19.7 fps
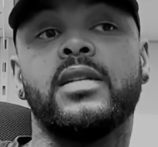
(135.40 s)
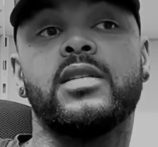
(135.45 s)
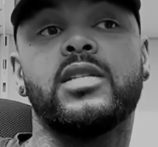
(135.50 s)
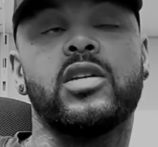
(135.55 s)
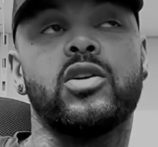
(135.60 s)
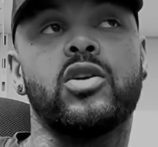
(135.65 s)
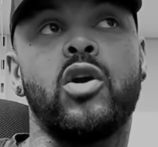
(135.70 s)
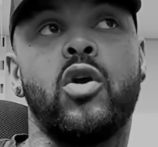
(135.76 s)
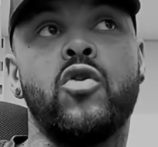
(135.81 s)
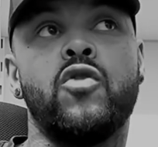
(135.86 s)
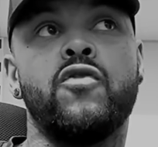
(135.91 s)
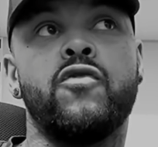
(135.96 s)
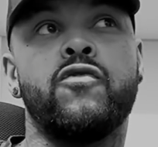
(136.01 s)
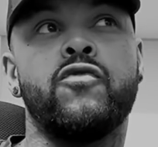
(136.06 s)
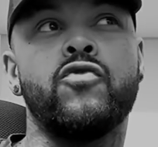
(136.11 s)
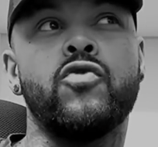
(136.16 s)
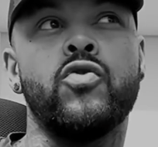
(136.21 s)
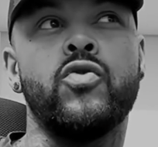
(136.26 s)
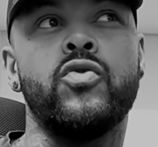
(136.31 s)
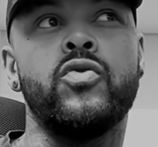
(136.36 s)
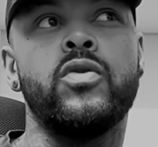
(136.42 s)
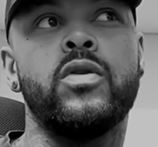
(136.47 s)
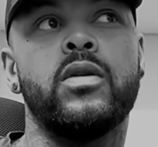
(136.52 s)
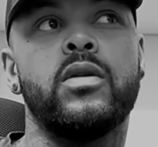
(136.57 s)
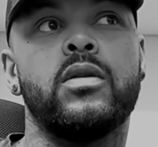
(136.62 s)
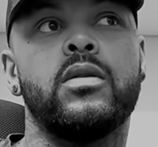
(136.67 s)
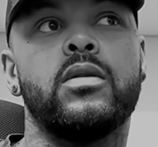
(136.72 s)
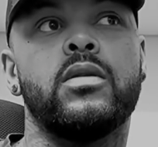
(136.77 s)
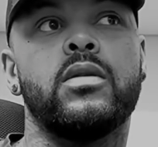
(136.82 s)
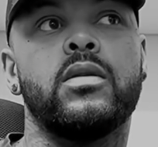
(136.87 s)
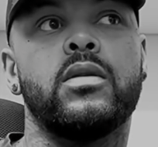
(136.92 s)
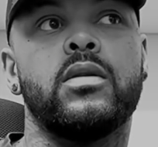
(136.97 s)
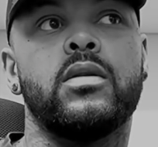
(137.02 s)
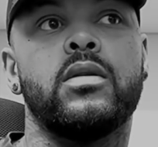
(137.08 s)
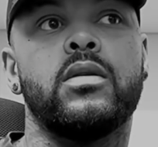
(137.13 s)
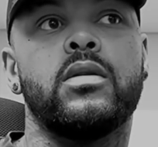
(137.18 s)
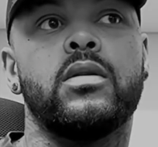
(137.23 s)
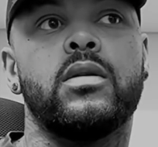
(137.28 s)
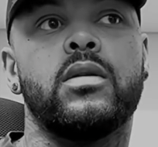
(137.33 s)
to go through,
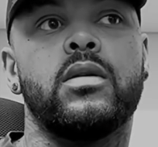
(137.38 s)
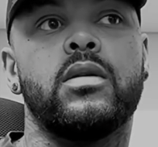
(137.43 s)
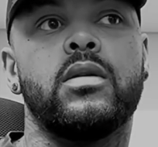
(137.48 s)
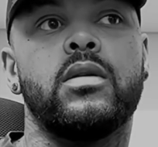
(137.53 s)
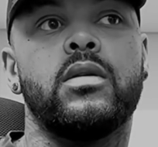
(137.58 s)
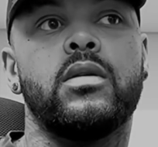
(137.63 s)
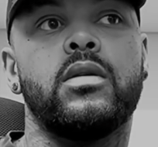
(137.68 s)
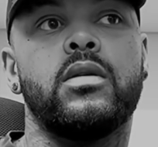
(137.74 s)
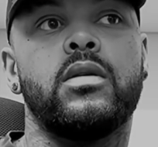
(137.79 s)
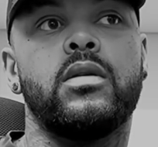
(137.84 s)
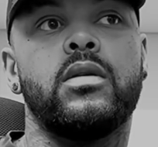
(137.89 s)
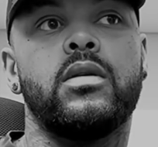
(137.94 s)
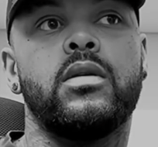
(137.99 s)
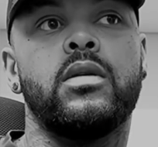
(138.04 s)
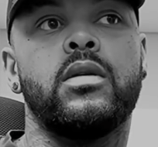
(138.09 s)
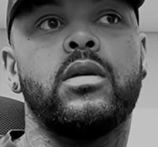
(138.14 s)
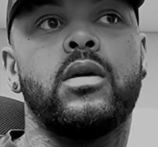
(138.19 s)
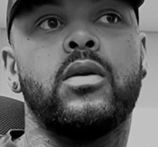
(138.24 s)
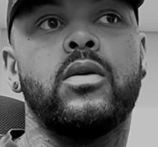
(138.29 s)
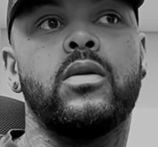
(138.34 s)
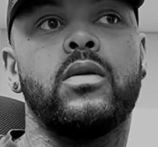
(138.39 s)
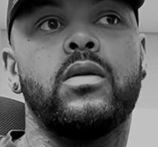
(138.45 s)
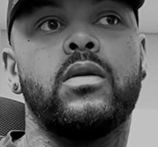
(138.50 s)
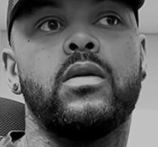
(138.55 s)
I